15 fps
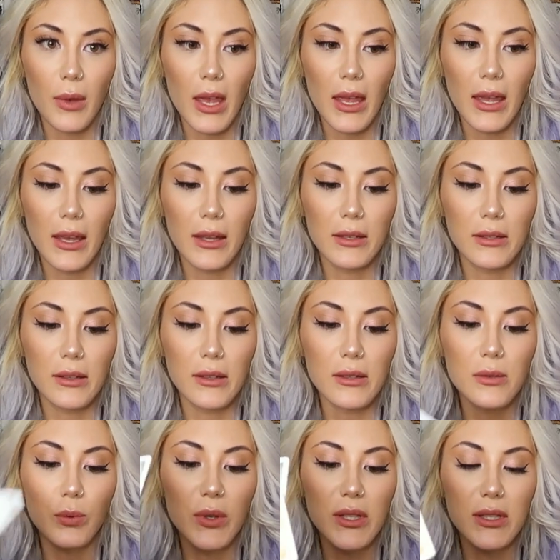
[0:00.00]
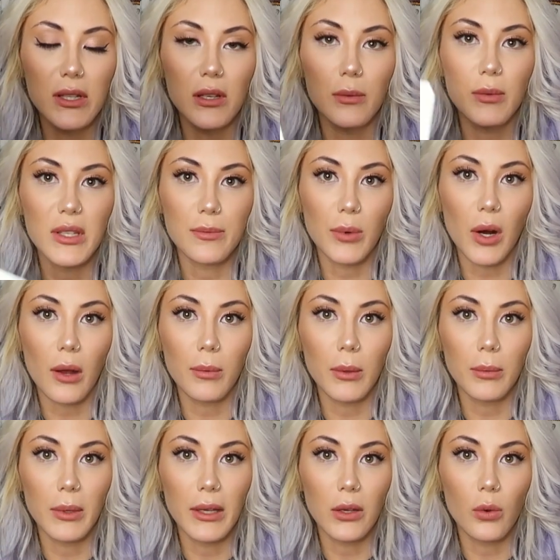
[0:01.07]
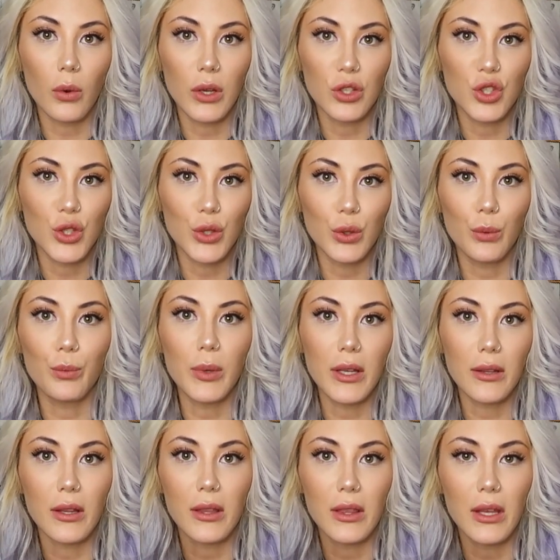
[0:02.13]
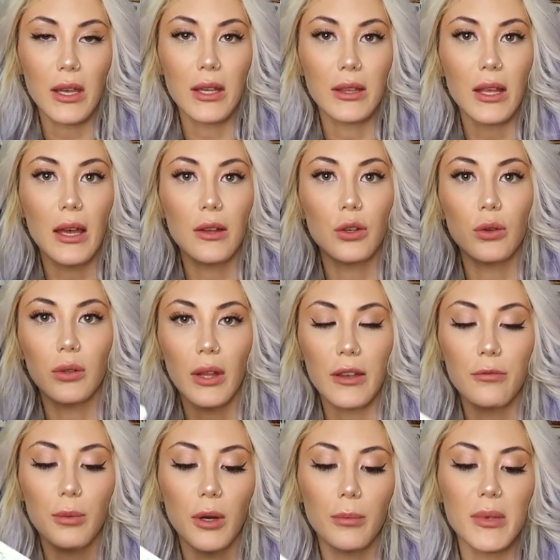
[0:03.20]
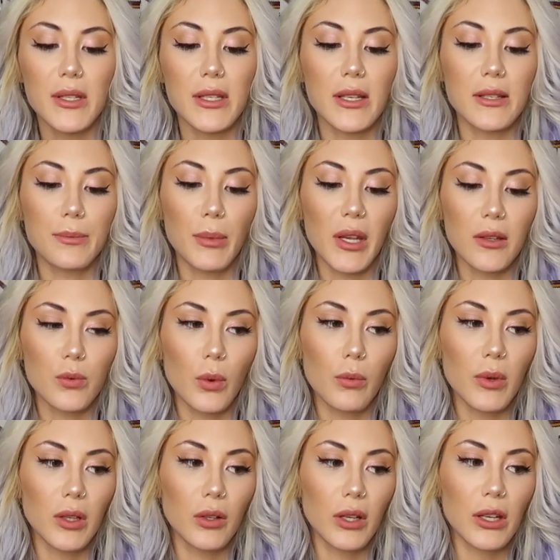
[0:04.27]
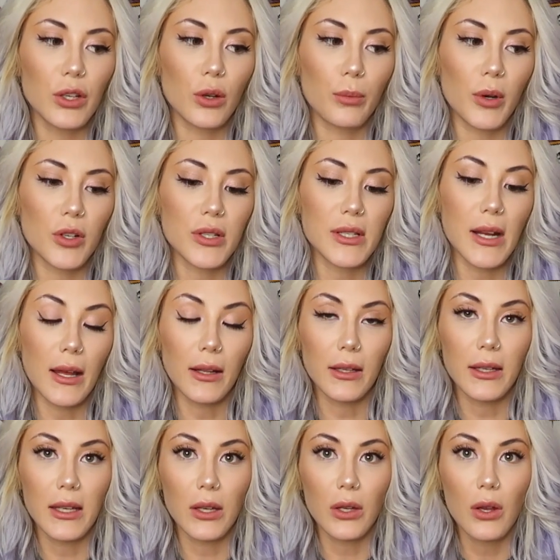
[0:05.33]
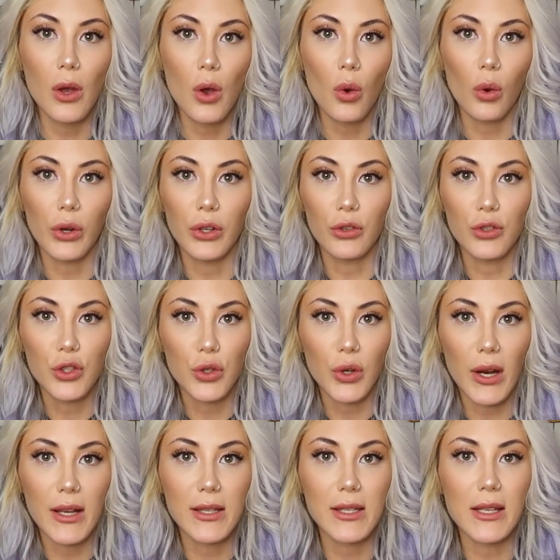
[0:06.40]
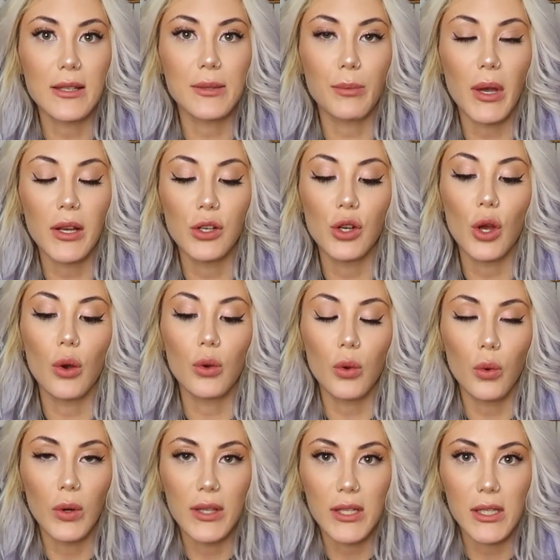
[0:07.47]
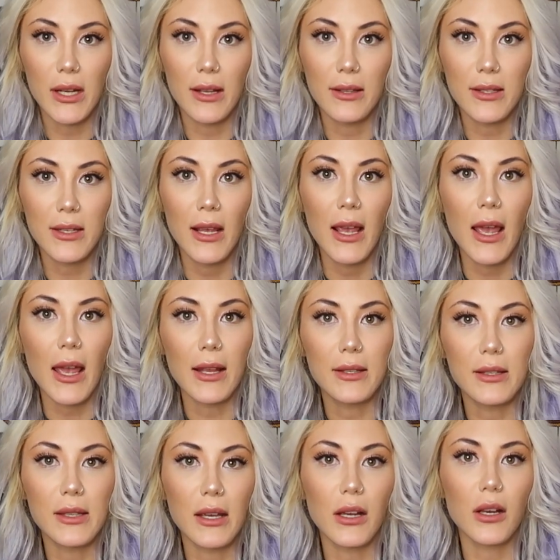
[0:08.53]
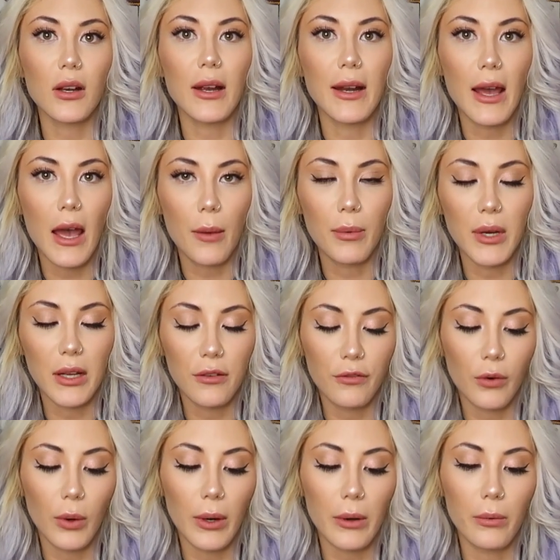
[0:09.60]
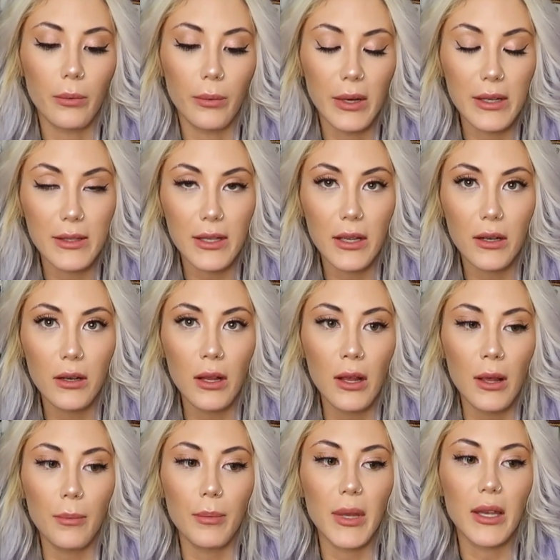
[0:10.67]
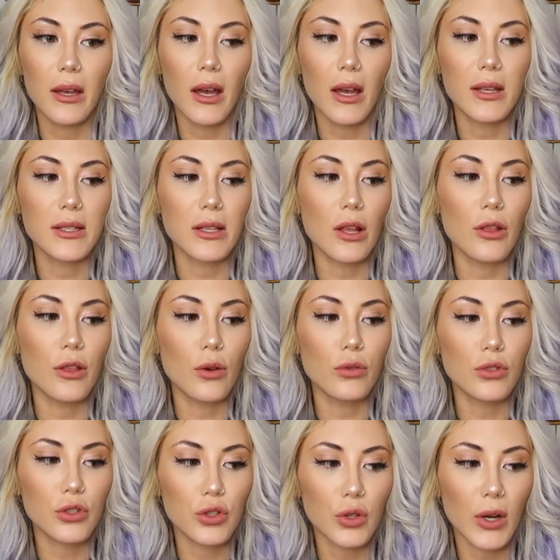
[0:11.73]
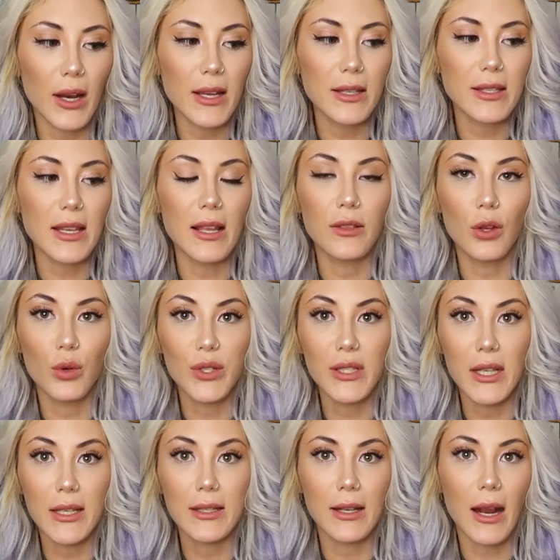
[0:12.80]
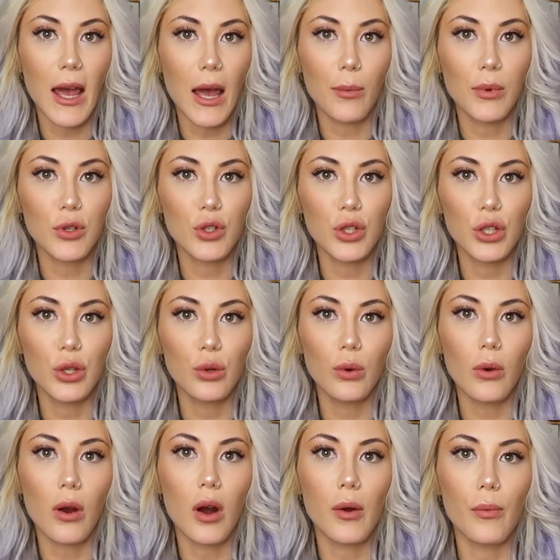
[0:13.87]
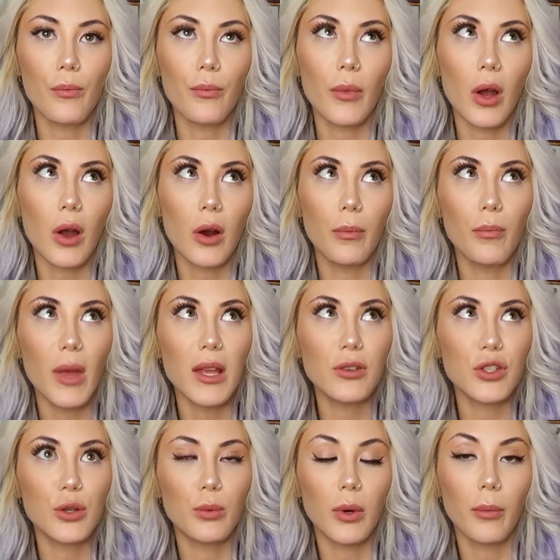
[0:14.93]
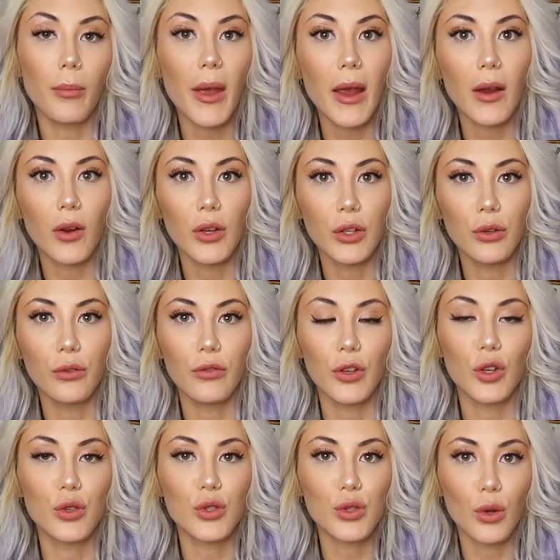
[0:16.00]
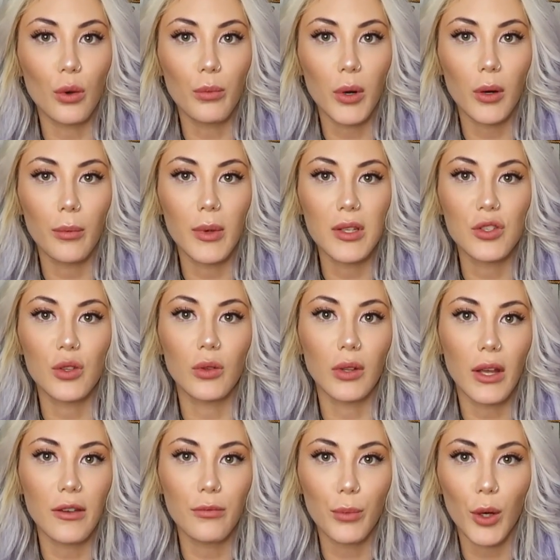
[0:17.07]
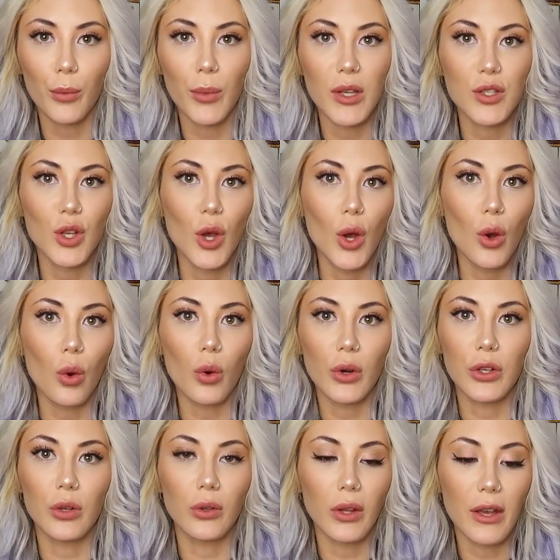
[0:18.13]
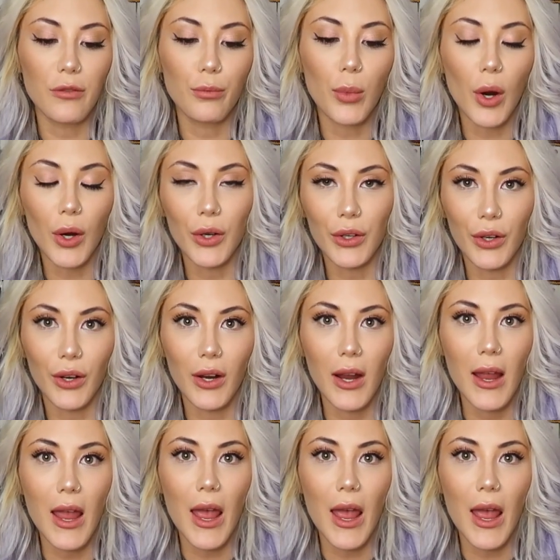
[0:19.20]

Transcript: And this wisdom is probably going to be the thing that your life purpose is because when we look at your personality or your traits, it's by no coincidence. It's there and happening for a reason because those traits and those things that happen to you are, are meant to prepare you for your soul purpose, your life purpose, or your life partner.